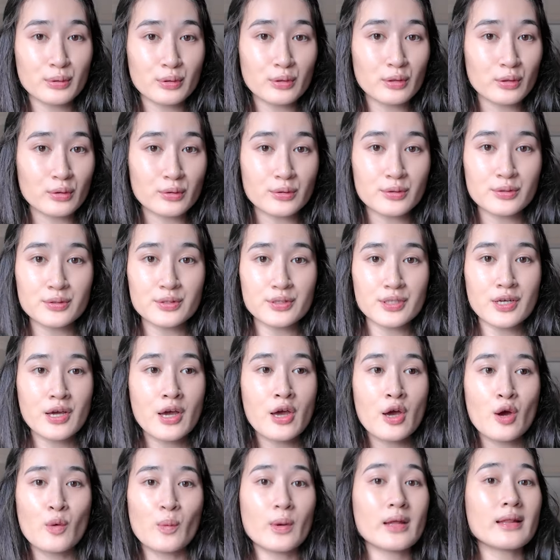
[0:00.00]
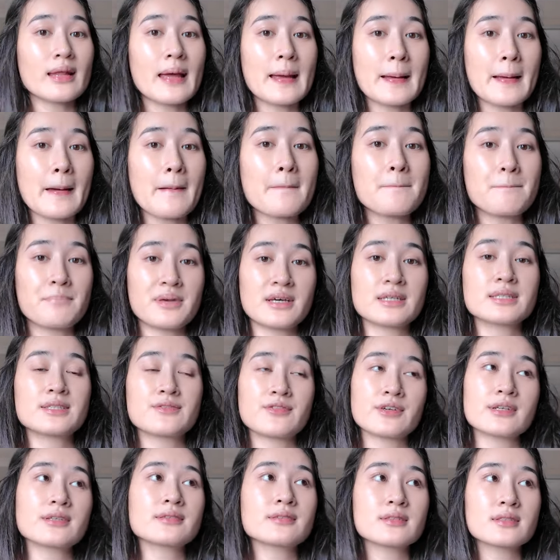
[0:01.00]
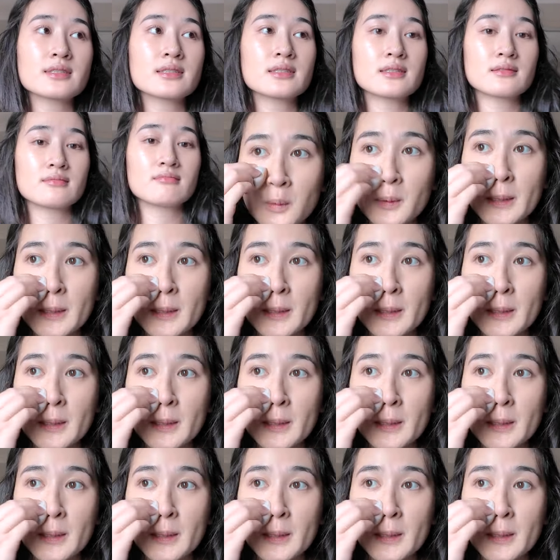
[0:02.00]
close. We're like best friends.